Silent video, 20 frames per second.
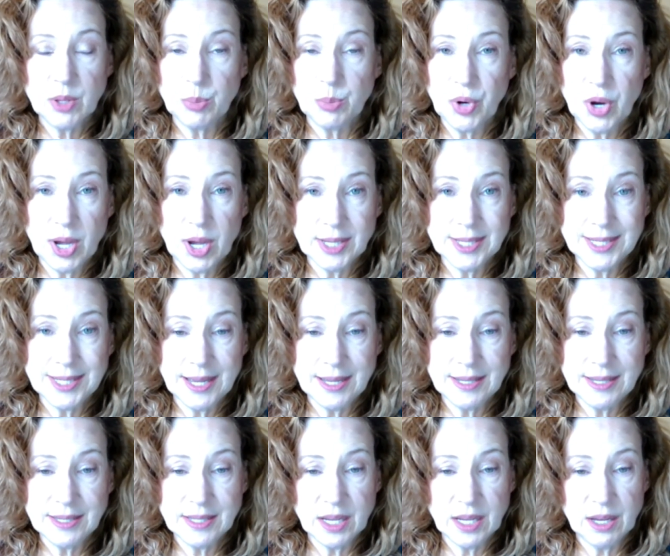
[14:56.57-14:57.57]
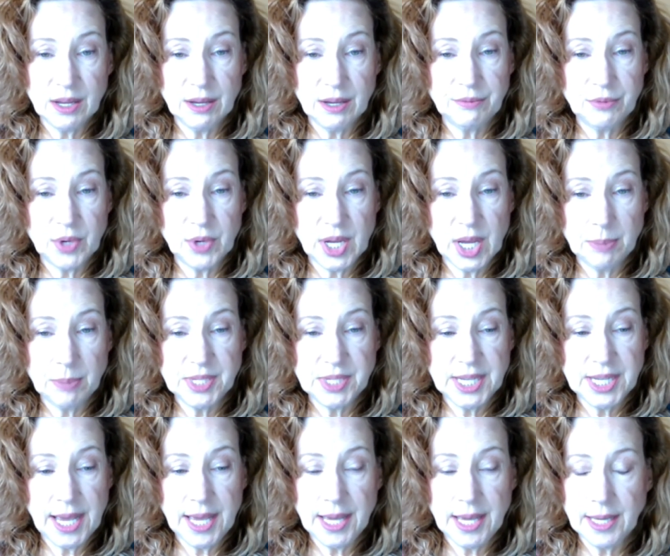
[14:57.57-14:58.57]
the process of
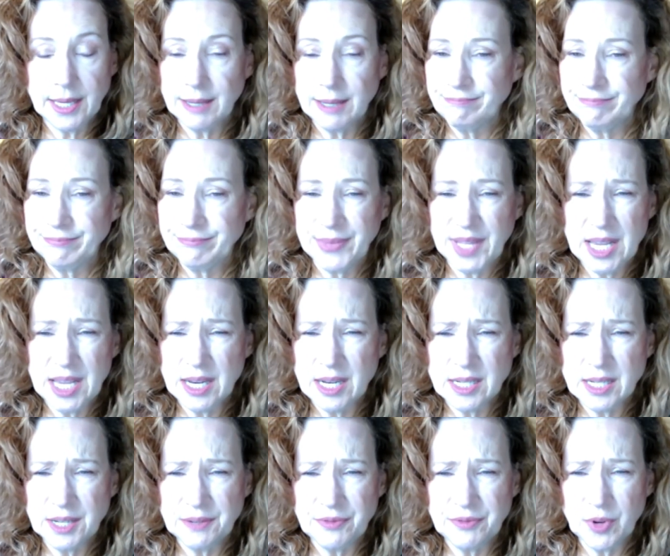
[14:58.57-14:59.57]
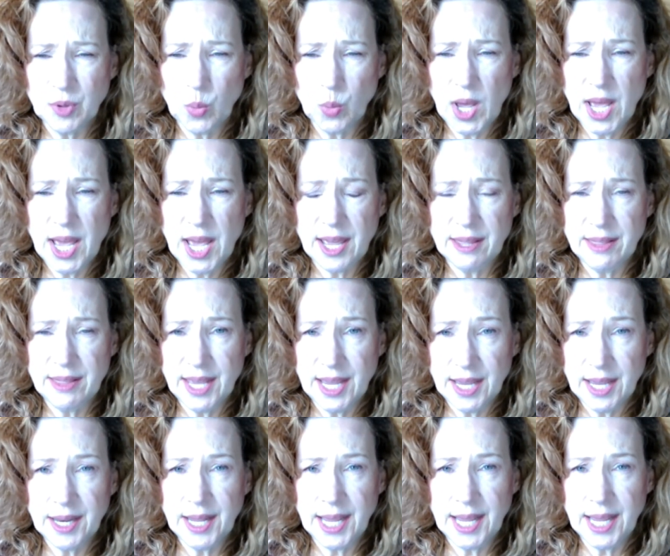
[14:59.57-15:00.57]
reuptake in a different way than